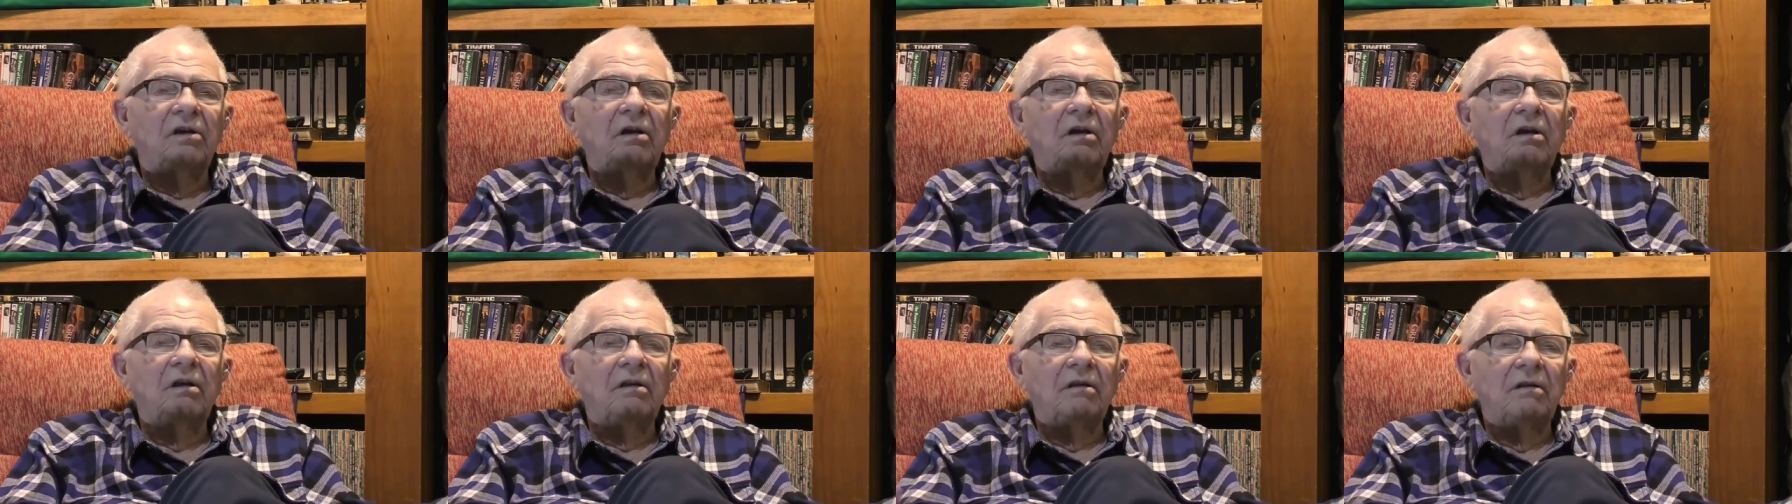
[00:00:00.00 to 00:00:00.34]

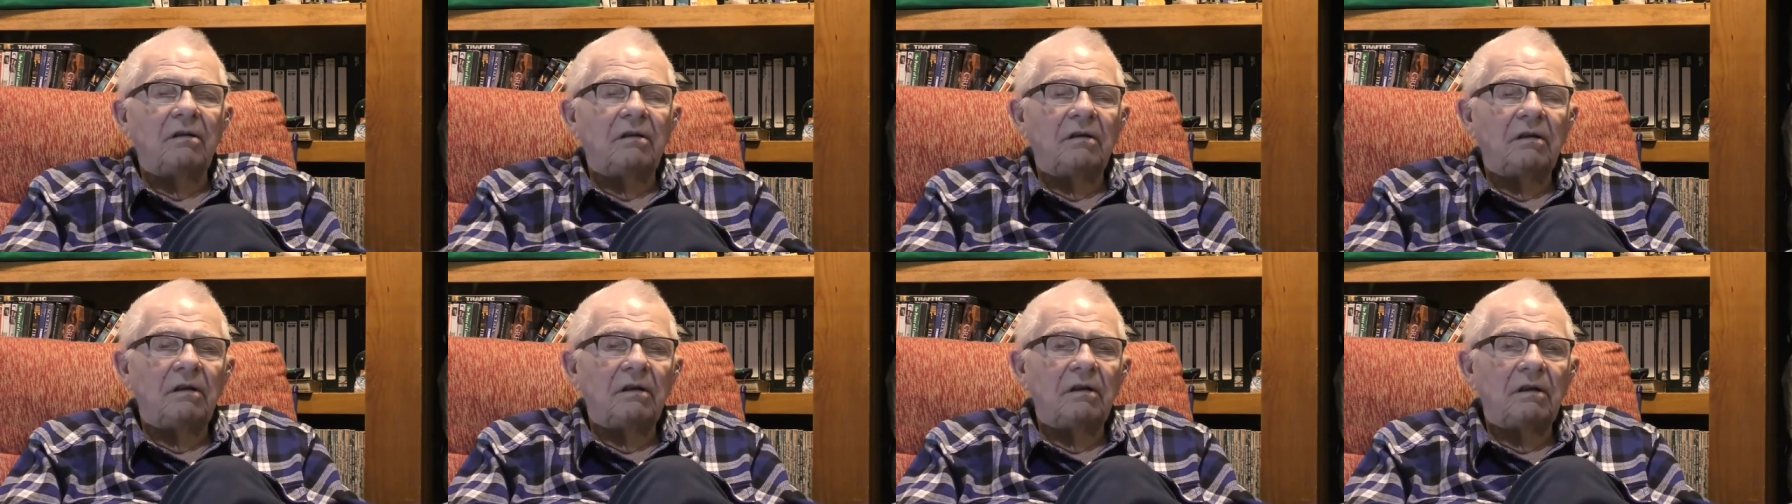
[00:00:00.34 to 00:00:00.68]
little
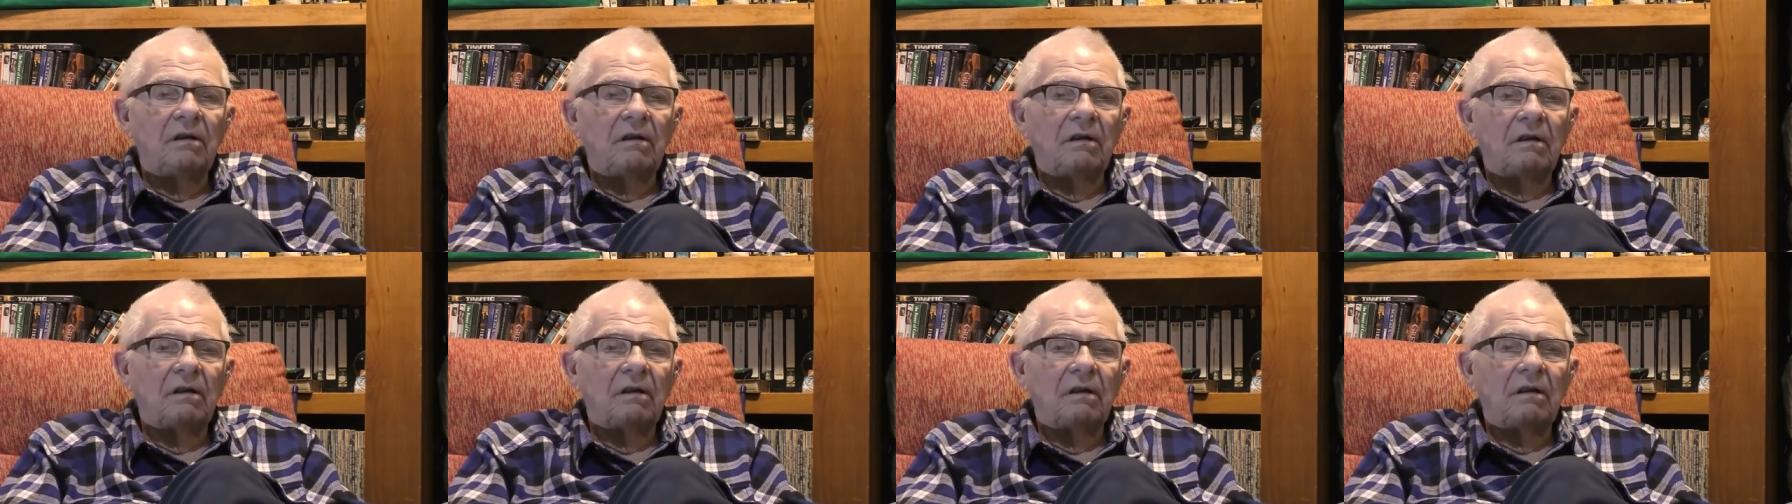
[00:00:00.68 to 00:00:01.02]

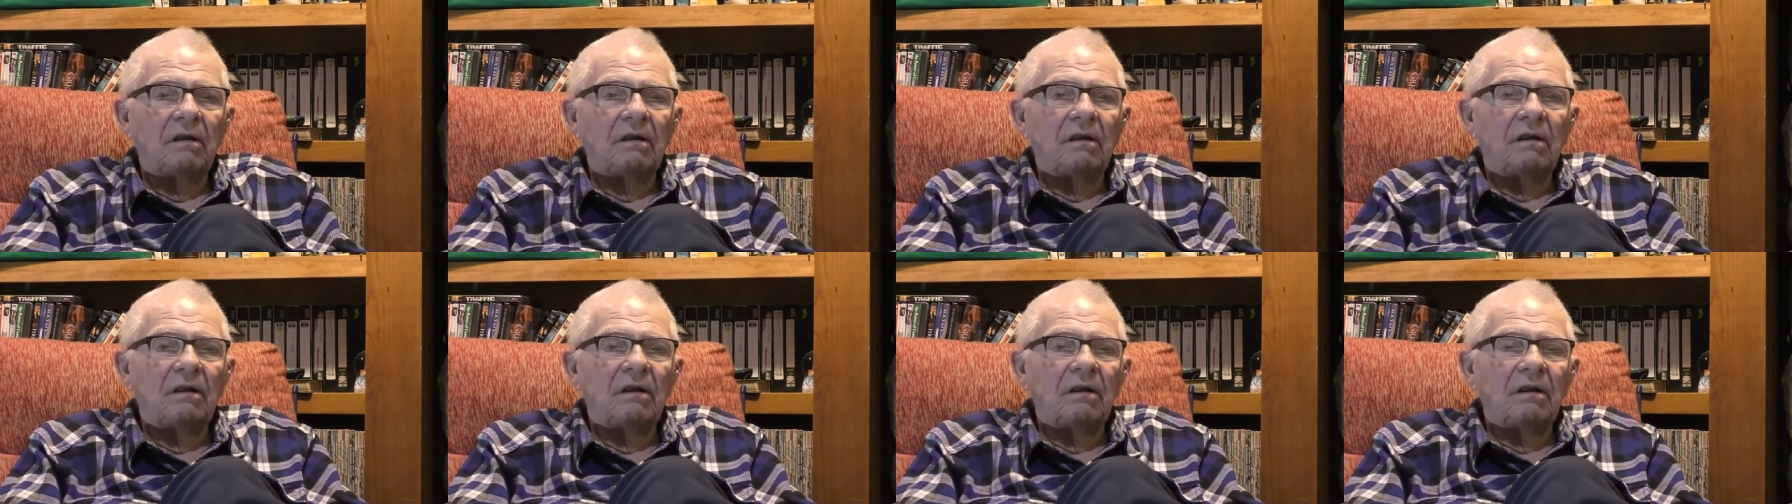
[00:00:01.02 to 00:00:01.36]
details
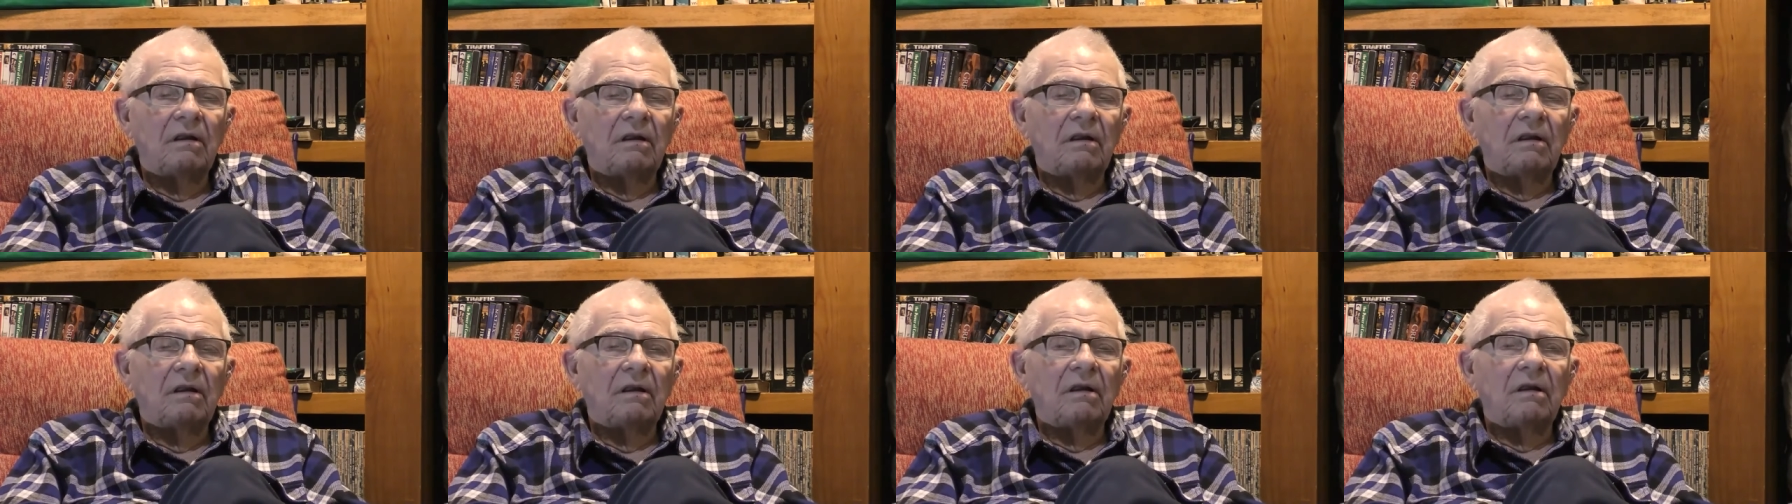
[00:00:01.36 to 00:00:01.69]
that you
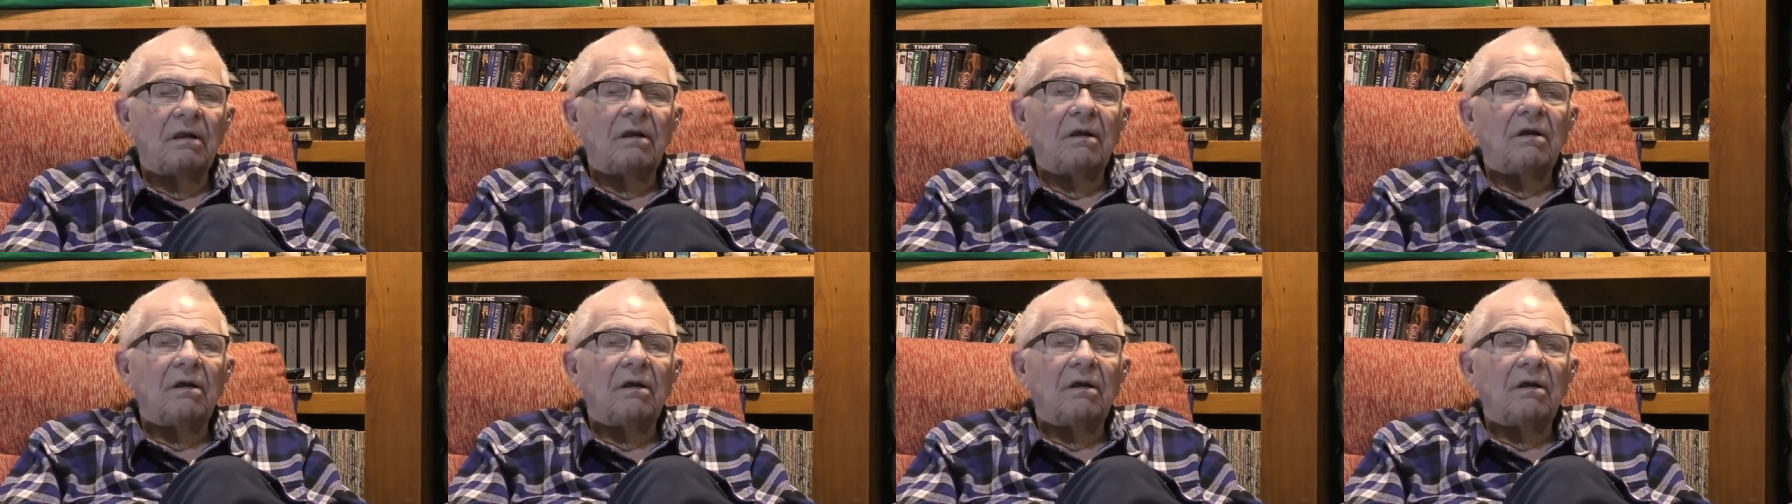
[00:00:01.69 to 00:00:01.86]
would